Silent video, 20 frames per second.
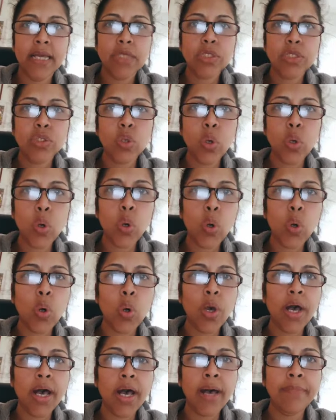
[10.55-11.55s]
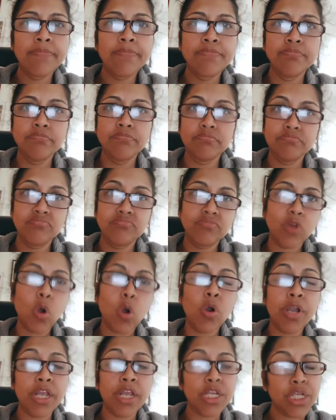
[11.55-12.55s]
So
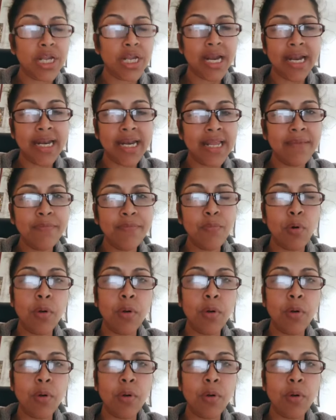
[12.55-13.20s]
occasionally